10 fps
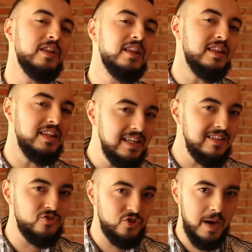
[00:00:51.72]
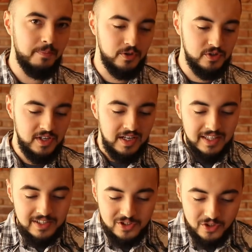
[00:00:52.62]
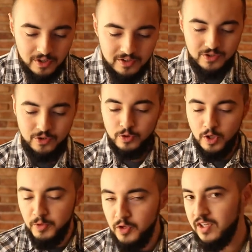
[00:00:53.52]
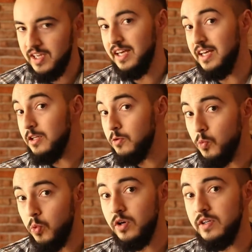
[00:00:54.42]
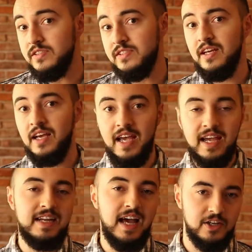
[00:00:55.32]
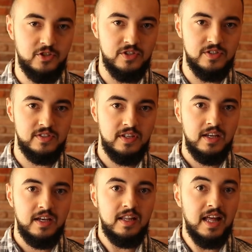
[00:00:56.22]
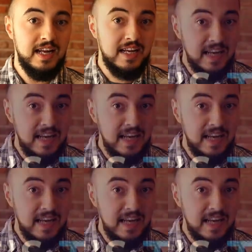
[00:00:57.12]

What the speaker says: in these chapters, he starts to communicate in words and actions that